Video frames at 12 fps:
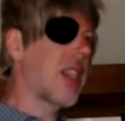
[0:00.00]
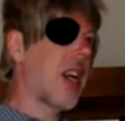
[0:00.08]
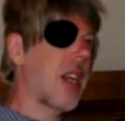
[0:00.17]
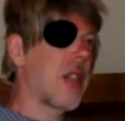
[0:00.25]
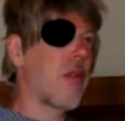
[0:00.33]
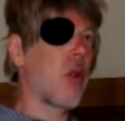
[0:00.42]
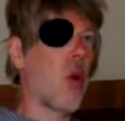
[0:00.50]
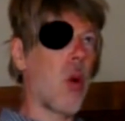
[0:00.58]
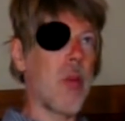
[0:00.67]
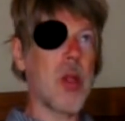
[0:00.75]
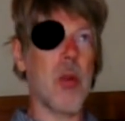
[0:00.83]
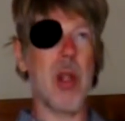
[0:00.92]
kind of
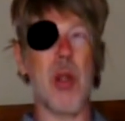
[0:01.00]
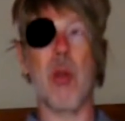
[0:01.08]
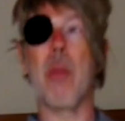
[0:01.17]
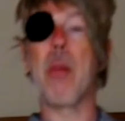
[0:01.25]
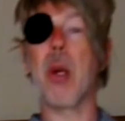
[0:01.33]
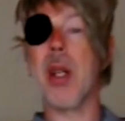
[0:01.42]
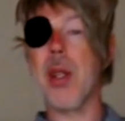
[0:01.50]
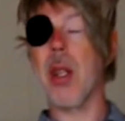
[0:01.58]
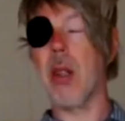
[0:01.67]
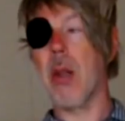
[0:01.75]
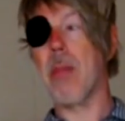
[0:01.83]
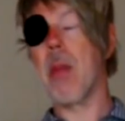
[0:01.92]
norms which are
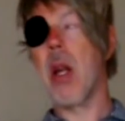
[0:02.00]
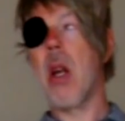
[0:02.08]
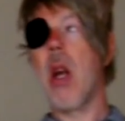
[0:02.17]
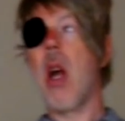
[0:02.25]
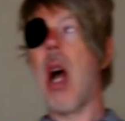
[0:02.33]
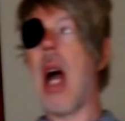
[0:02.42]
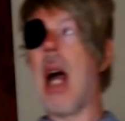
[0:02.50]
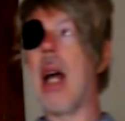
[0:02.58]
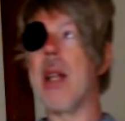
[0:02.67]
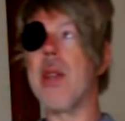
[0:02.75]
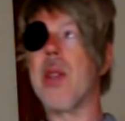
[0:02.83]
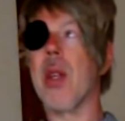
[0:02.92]
oppressing them.
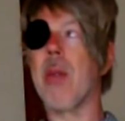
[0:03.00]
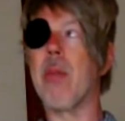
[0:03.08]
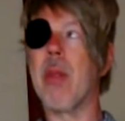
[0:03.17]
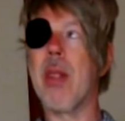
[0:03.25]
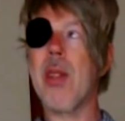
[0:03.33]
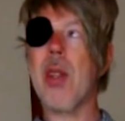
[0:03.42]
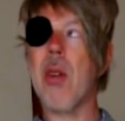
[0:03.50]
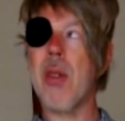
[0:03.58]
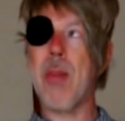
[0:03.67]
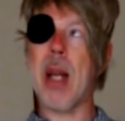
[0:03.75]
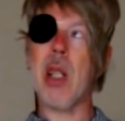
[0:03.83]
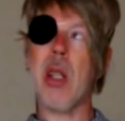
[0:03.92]
And this goes
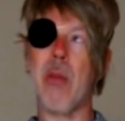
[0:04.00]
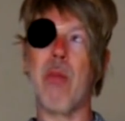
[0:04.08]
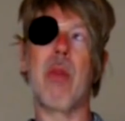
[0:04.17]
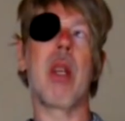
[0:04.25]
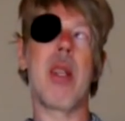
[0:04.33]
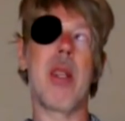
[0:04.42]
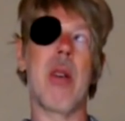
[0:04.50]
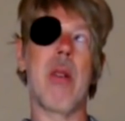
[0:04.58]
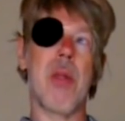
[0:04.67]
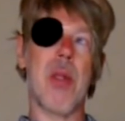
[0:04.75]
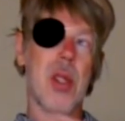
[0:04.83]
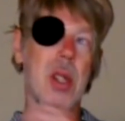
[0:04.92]
back to the idea I
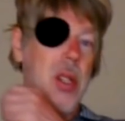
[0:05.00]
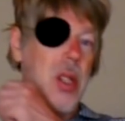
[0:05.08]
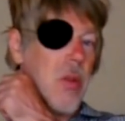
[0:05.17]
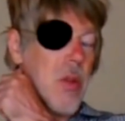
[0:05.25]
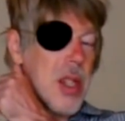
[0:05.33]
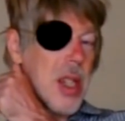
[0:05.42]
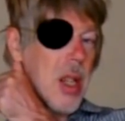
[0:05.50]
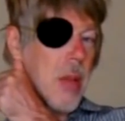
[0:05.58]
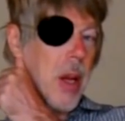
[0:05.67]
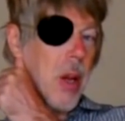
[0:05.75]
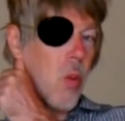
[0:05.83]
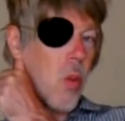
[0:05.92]
was discussing recently
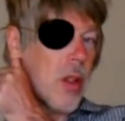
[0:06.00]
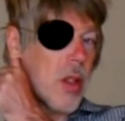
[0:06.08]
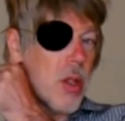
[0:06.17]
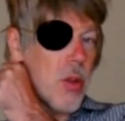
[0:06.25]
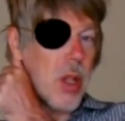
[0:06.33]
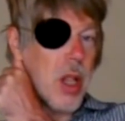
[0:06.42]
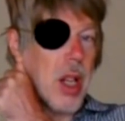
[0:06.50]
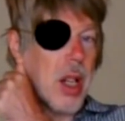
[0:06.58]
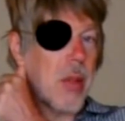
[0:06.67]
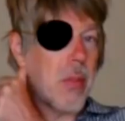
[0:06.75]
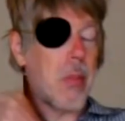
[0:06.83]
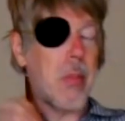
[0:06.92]
about whether you
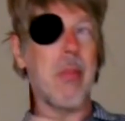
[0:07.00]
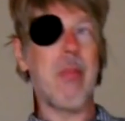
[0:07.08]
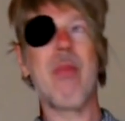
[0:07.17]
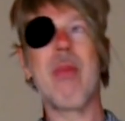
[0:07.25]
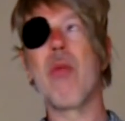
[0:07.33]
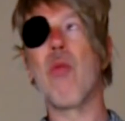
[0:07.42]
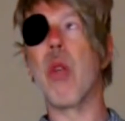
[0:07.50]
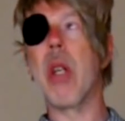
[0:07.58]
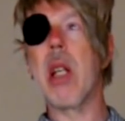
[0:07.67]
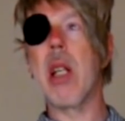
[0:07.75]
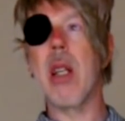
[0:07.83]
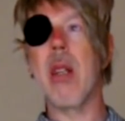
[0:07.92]
can
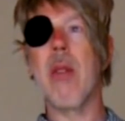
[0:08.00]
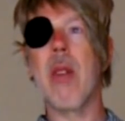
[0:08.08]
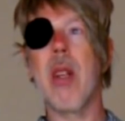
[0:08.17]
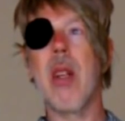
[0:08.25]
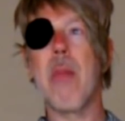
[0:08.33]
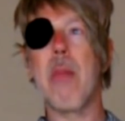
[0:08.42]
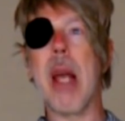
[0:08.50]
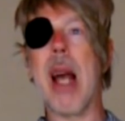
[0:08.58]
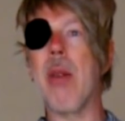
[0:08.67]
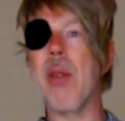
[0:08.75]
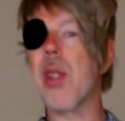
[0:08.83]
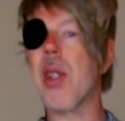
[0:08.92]
really be
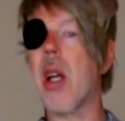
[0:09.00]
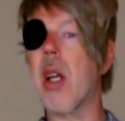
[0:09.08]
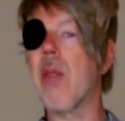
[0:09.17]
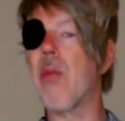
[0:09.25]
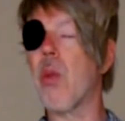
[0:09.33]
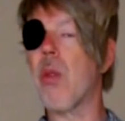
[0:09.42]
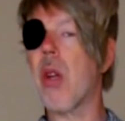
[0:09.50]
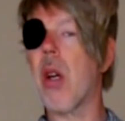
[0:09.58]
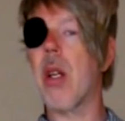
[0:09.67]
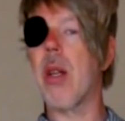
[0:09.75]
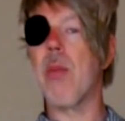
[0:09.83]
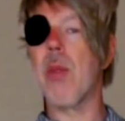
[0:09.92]
outside of your
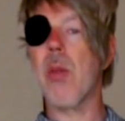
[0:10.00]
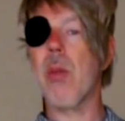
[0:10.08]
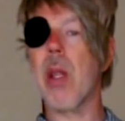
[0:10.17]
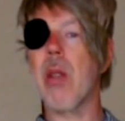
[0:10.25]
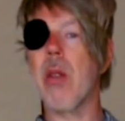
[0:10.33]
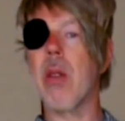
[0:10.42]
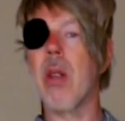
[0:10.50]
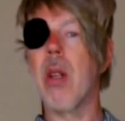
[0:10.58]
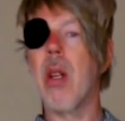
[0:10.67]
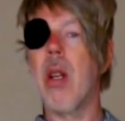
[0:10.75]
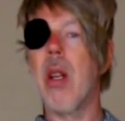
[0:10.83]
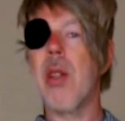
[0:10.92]
times, whether
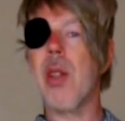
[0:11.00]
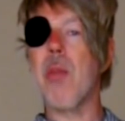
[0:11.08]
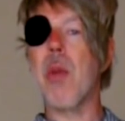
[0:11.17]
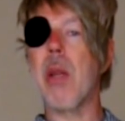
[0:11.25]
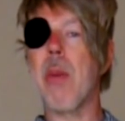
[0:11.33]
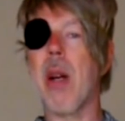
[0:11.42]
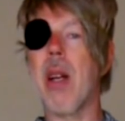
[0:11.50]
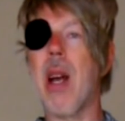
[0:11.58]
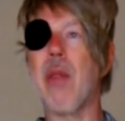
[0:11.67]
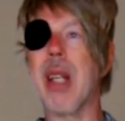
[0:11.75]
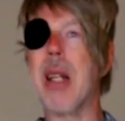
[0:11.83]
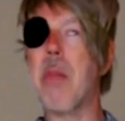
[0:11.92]
simply by
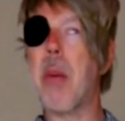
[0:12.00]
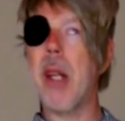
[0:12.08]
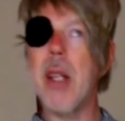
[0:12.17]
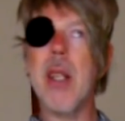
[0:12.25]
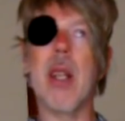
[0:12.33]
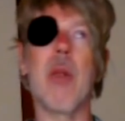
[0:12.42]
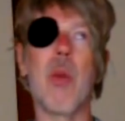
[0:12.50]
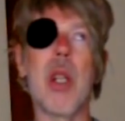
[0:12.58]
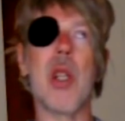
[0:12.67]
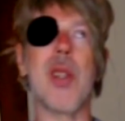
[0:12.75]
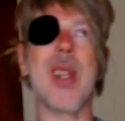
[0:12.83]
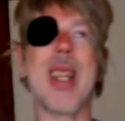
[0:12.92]
having an opinion
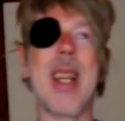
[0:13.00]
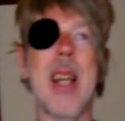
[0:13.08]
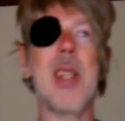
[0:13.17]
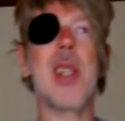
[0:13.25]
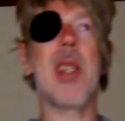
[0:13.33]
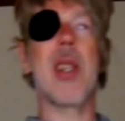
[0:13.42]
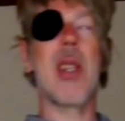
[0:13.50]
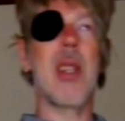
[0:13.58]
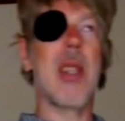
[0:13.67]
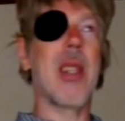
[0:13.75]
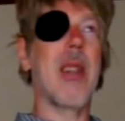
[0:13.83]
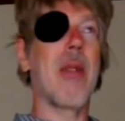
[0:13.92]
which is against
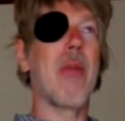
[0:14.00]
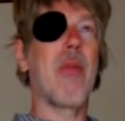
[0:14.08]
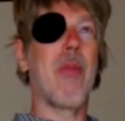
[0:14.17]
the